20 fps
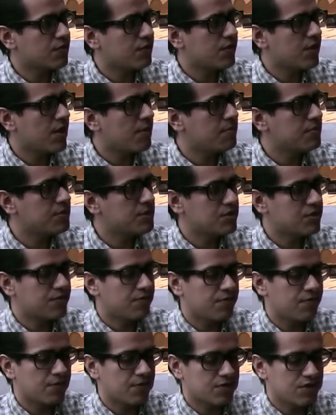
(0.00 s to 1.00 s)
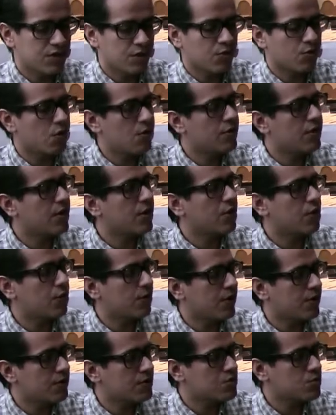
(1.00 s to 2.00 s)
for them to grow their
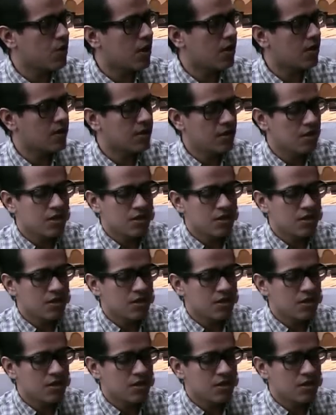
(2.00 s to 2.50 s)
career as well.